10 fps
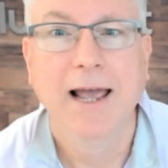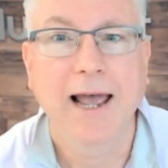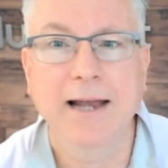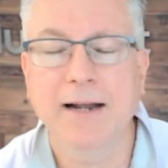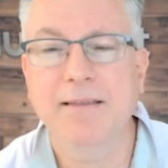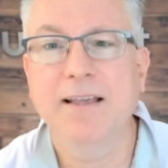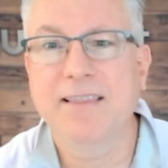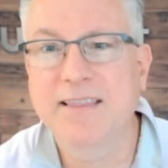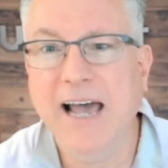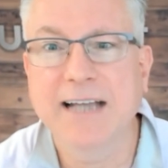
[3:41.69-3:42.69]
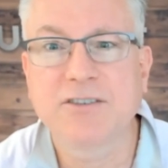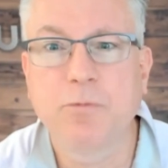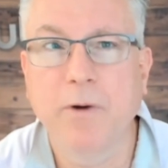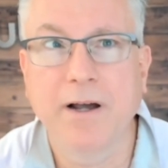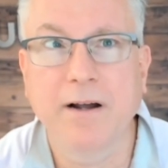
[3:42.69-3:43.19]
And I think that's
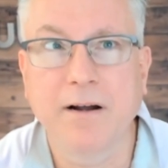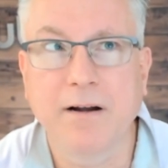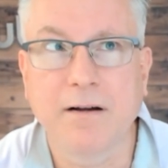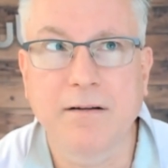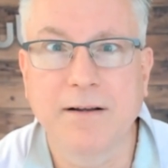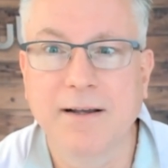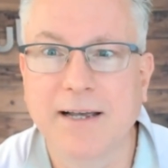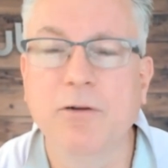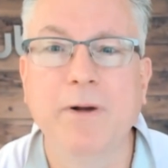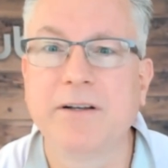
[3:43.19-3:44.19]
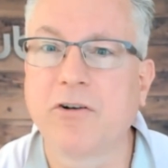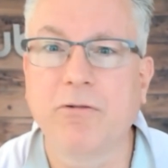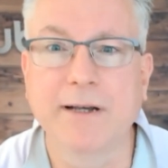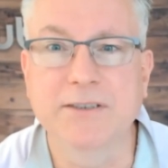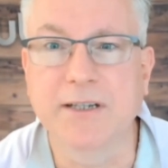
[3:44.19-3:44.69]
where it went to
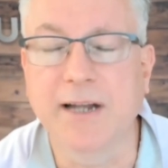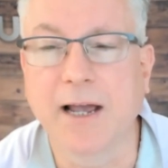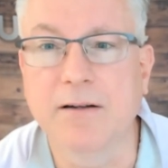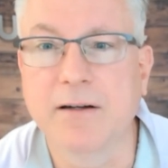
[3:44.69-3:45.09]
crazy town.